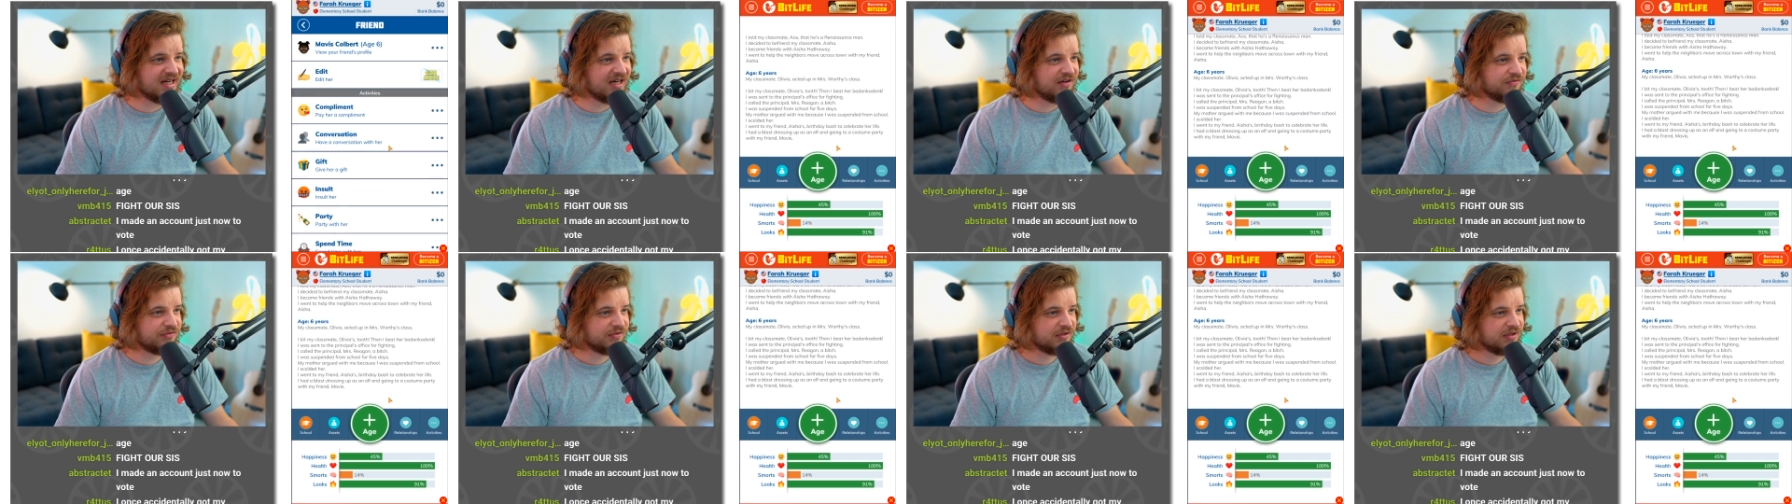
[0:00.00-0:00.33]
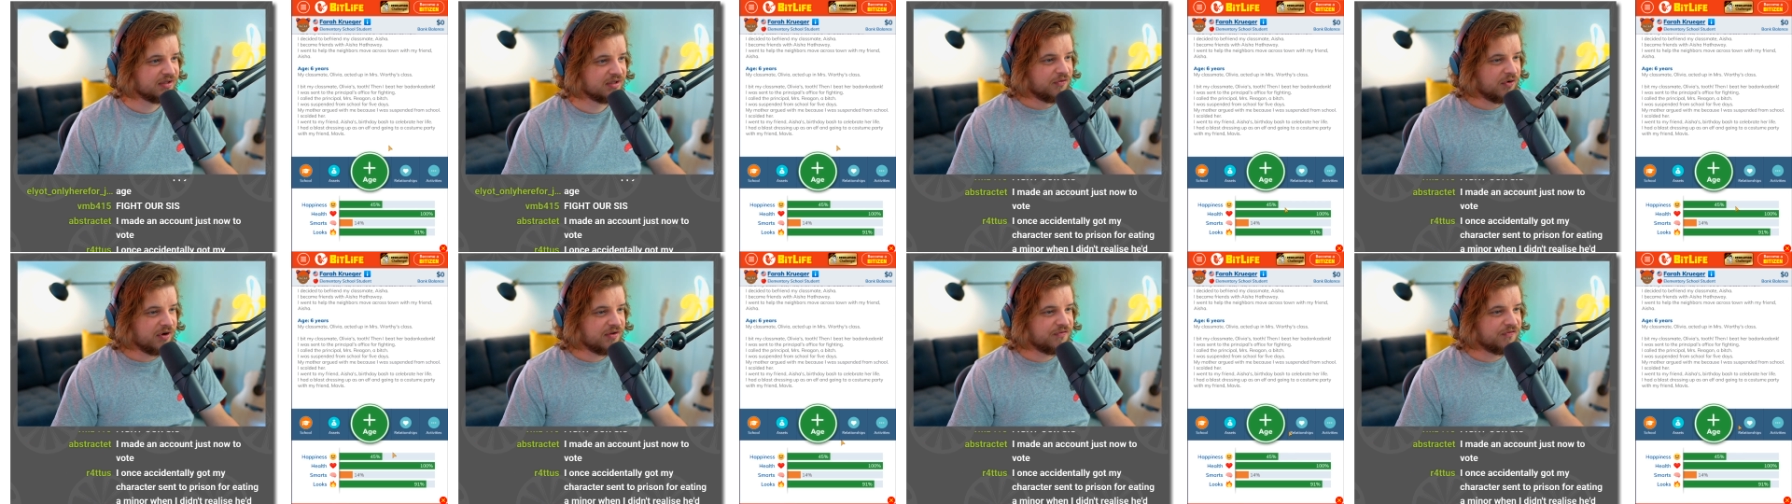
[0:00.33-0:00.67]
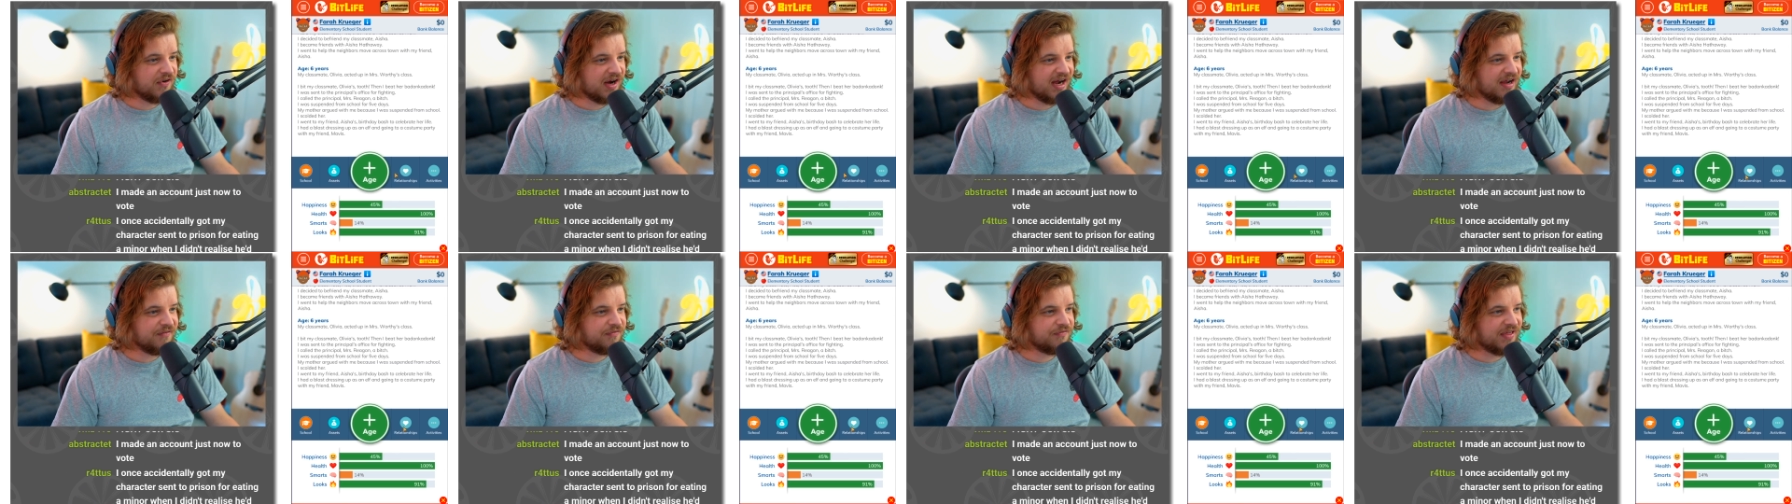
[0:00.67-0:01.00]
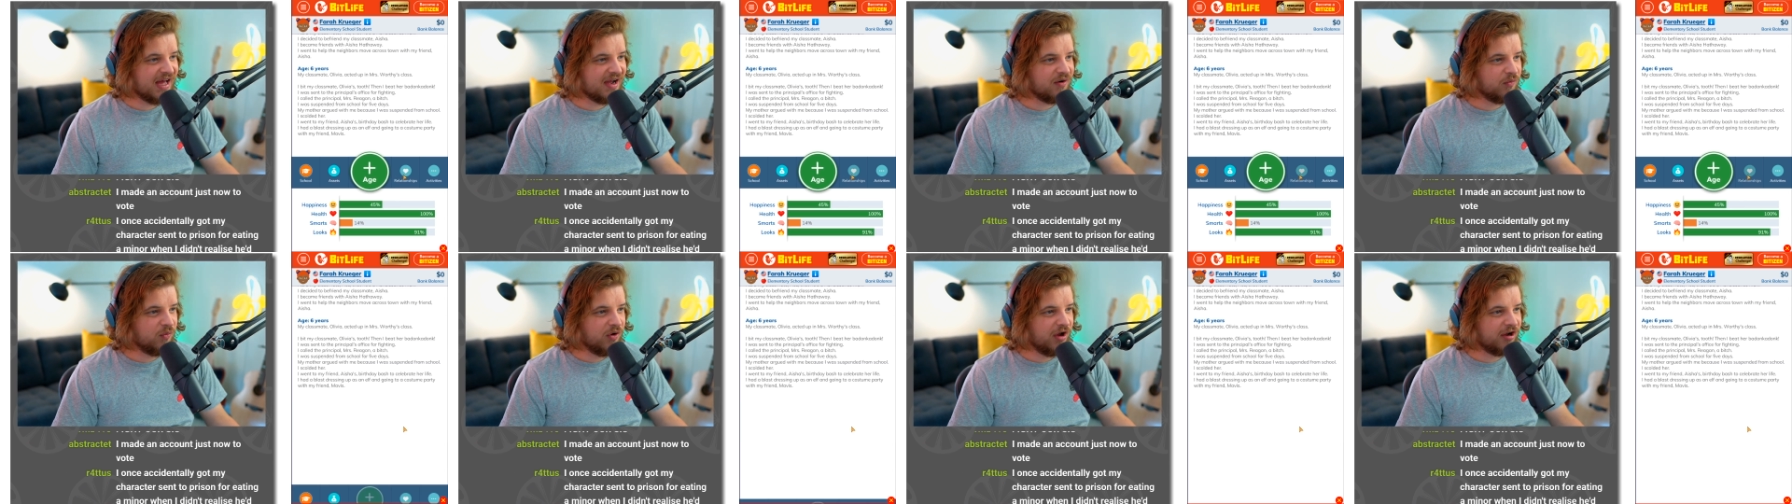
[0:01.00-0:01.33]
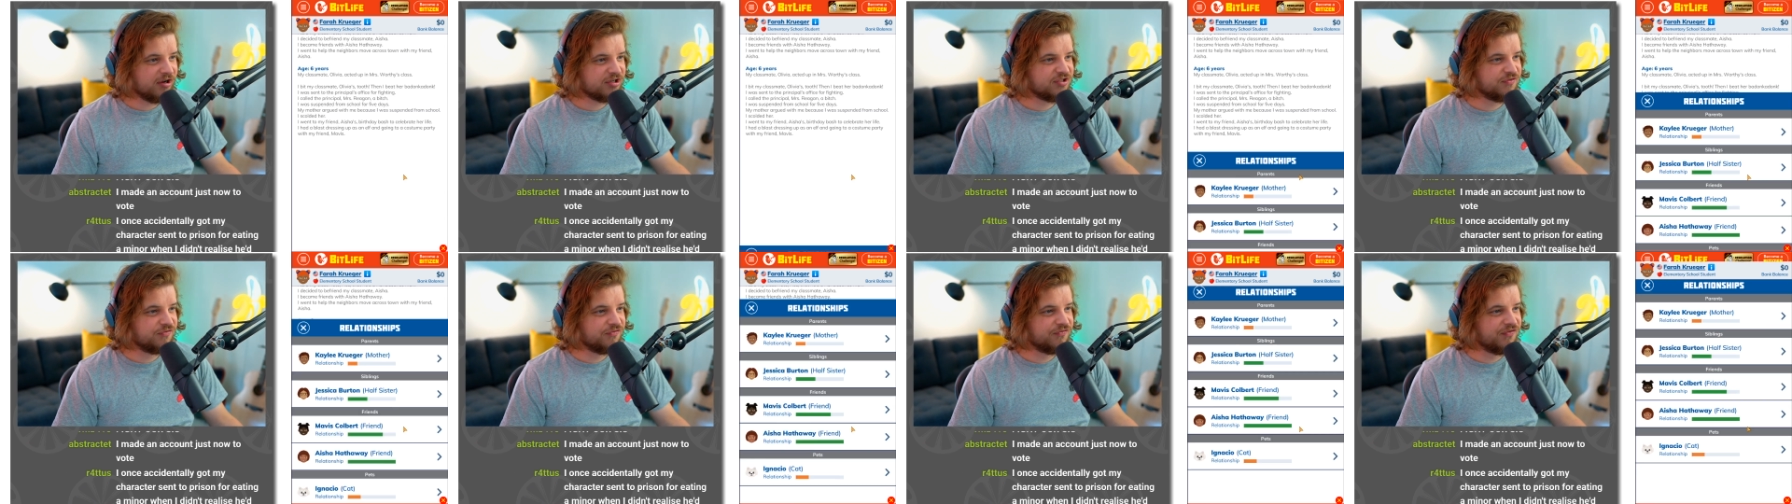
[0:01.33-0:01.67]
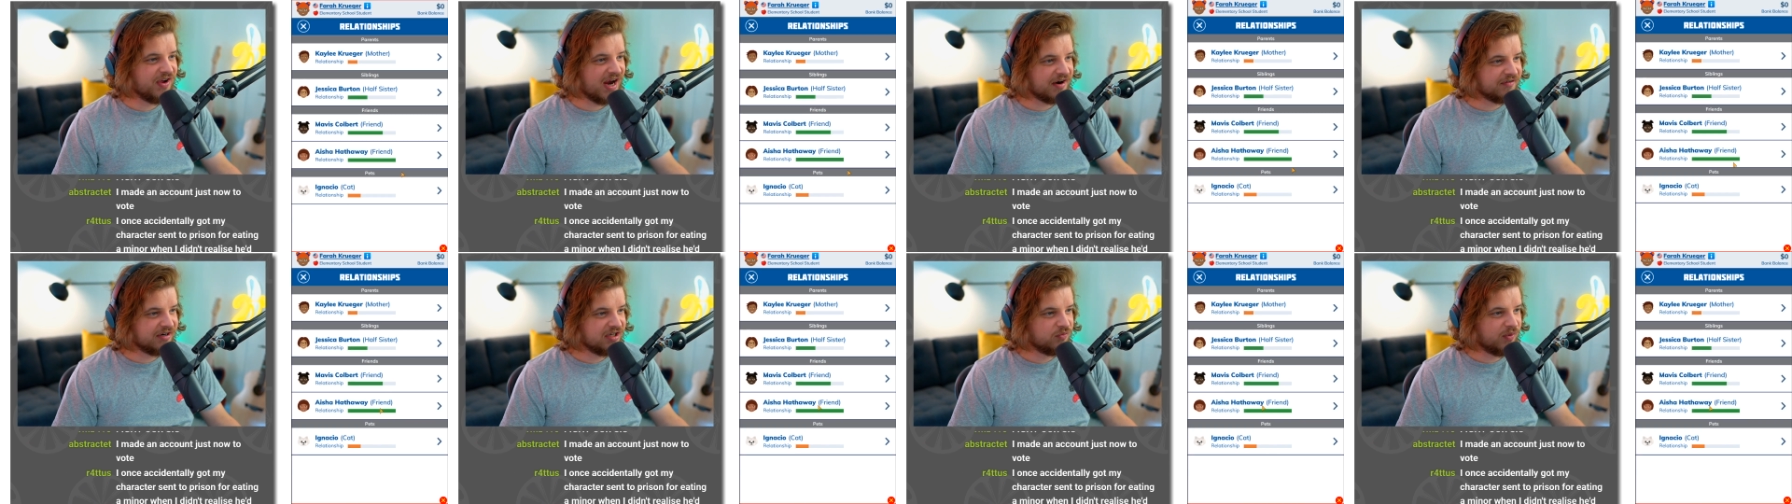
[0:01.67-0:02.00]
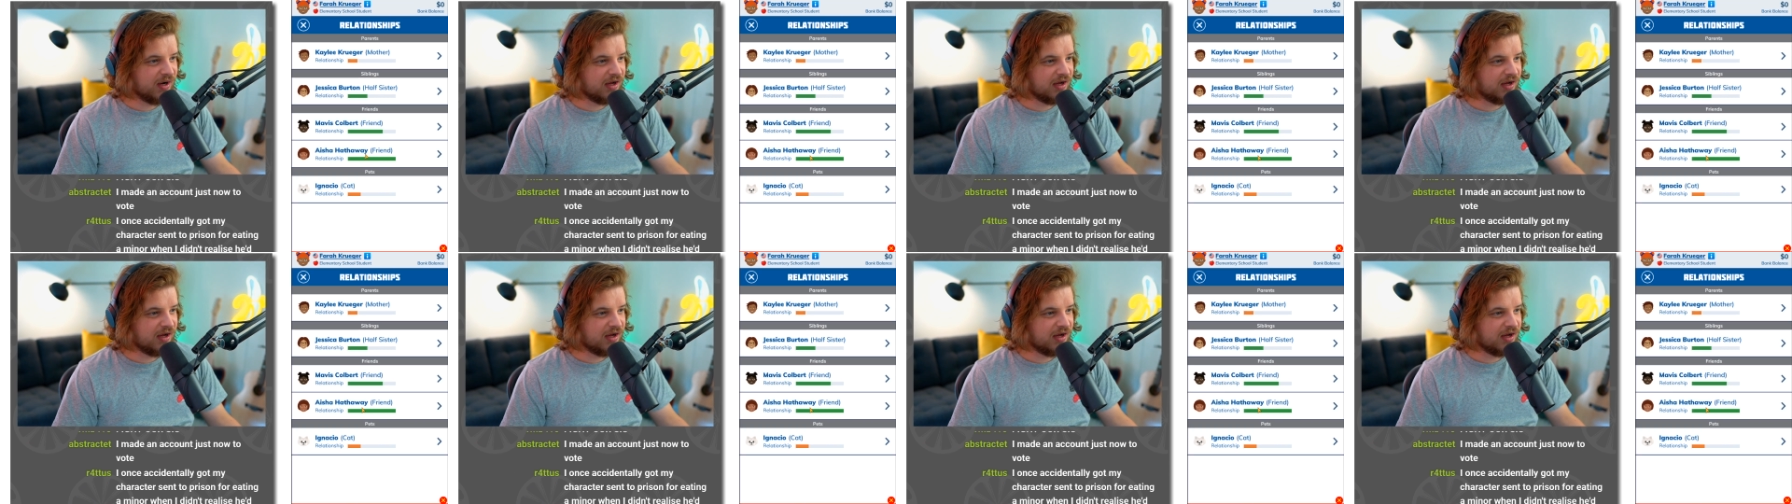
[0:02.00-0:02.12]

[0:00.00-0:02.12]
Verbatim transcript: an elf. 45, that worked very